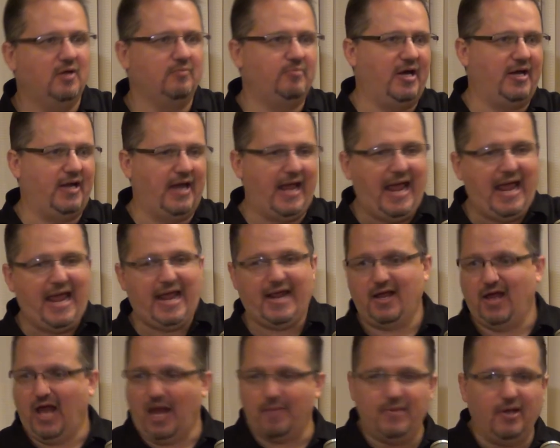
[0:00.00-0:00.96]
But
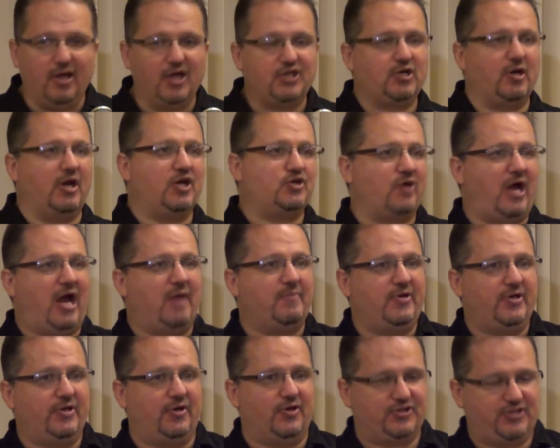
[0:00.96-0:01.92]
hey, a military
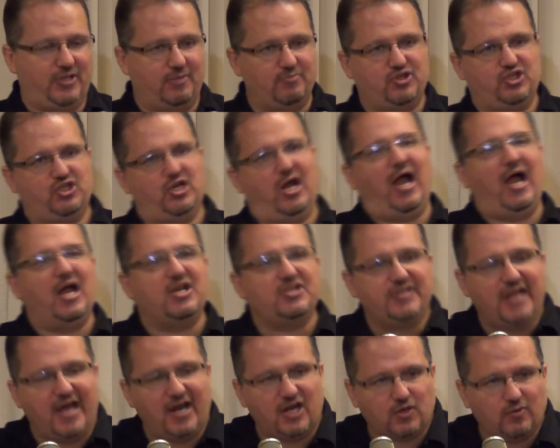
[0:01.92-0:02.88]
tribunal, some judge
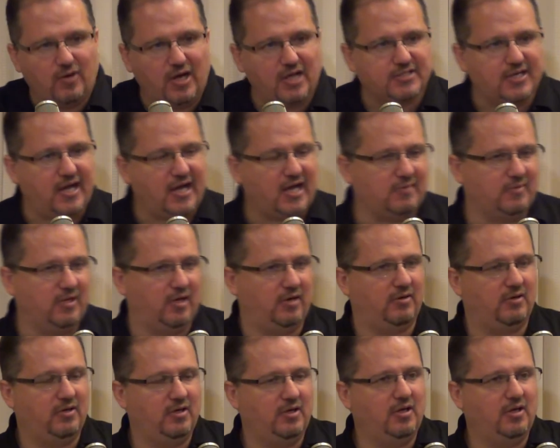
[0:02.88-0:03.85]
down in Guantanamo.